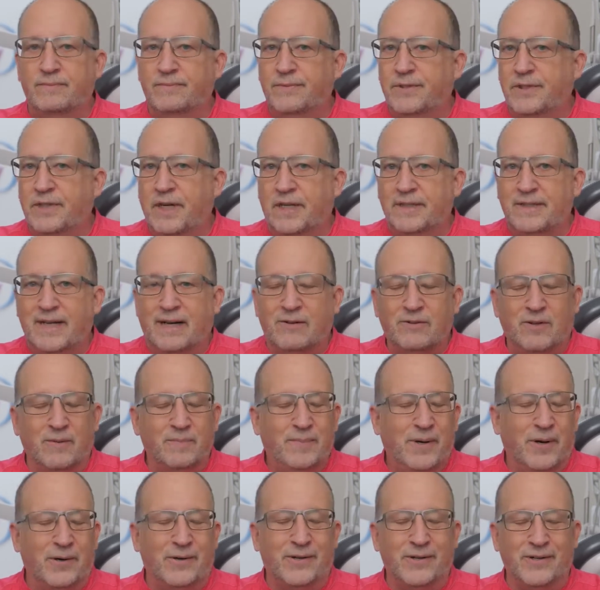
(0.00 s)
cut out the
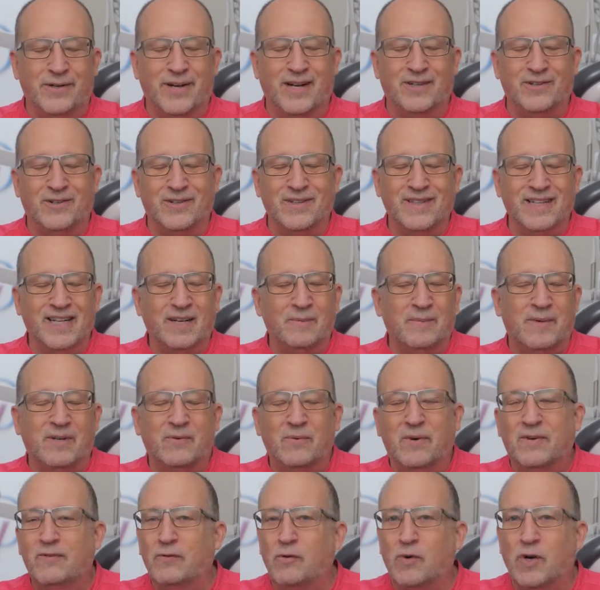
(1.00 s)
periodontal ligament,
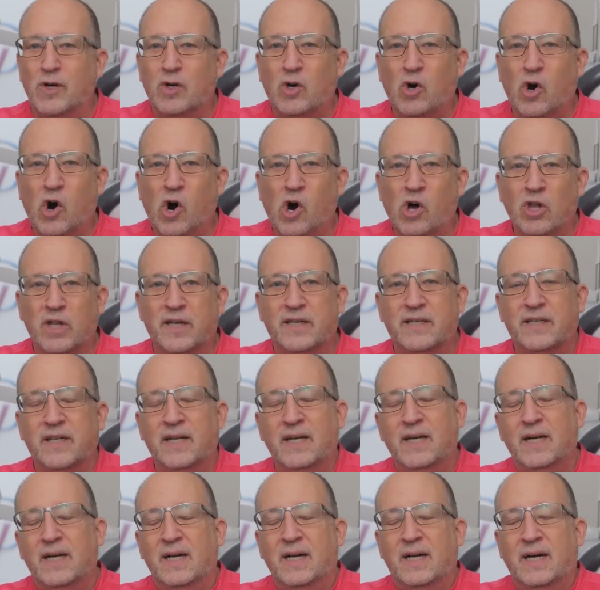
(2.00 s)
whatever you want to call it,
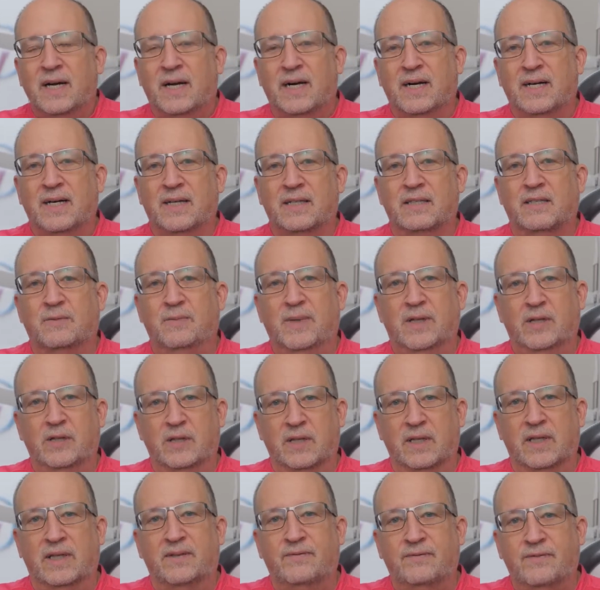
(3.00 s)
to be able
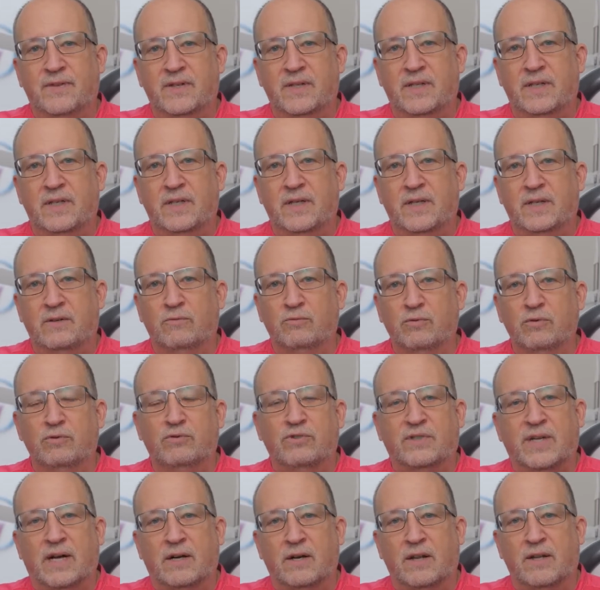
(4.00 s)
to lift the
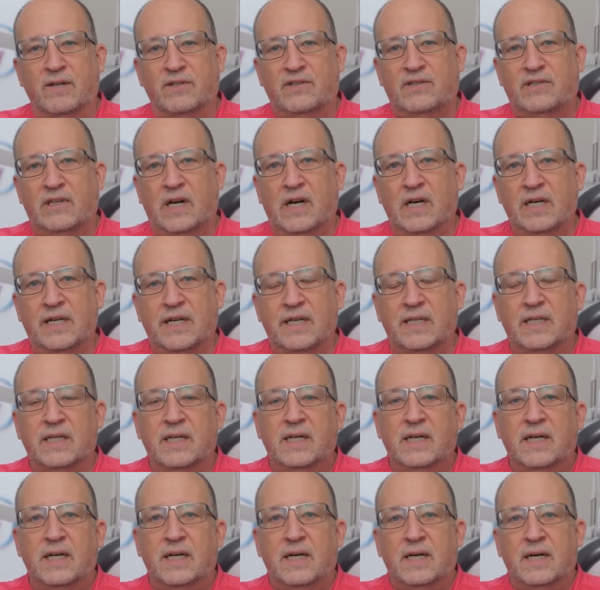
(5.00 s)
roots out of the socket.
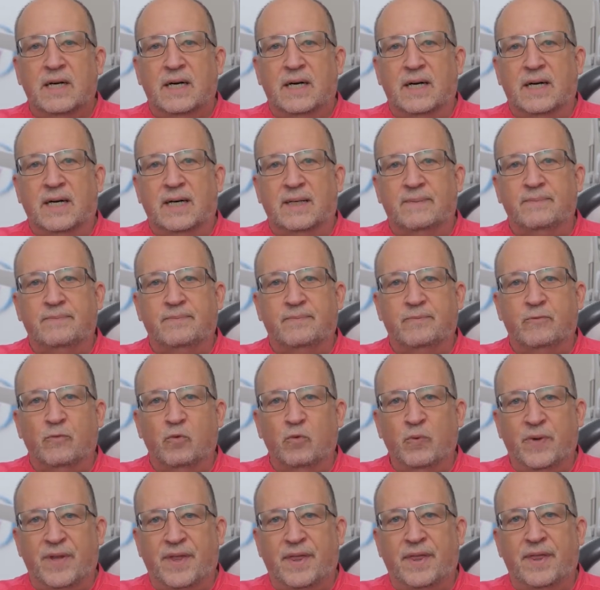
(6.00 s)

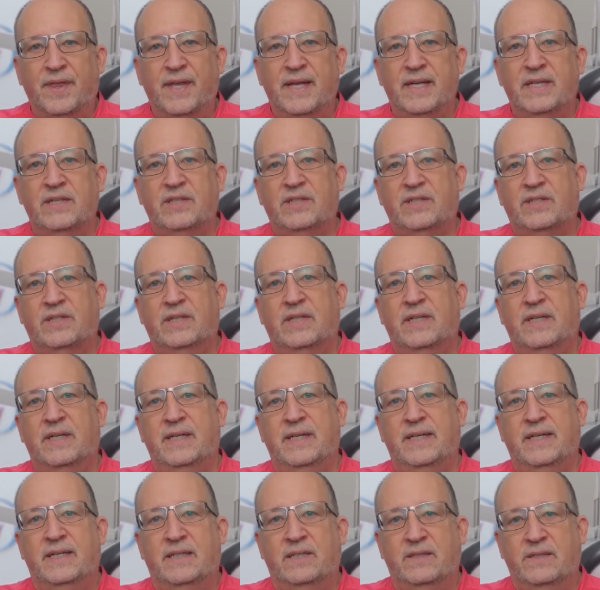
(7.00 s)
With this,
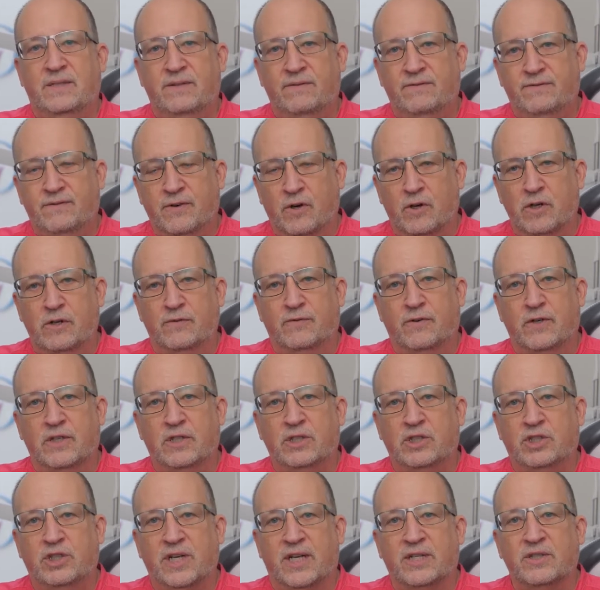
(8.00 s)
it's very, very
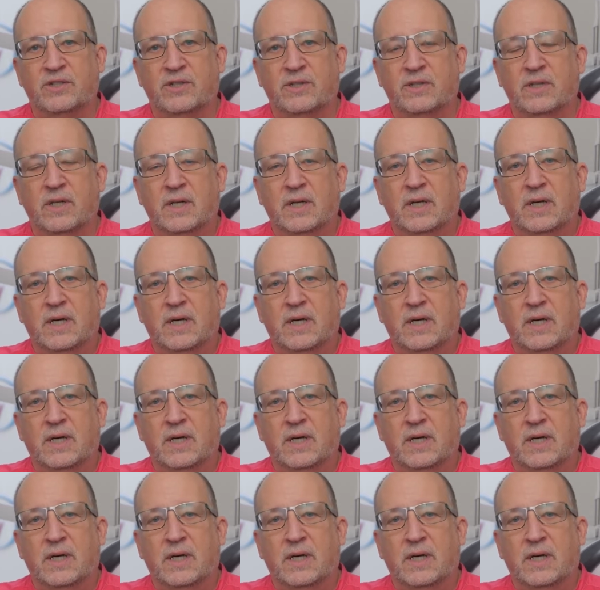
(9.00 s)
gentle.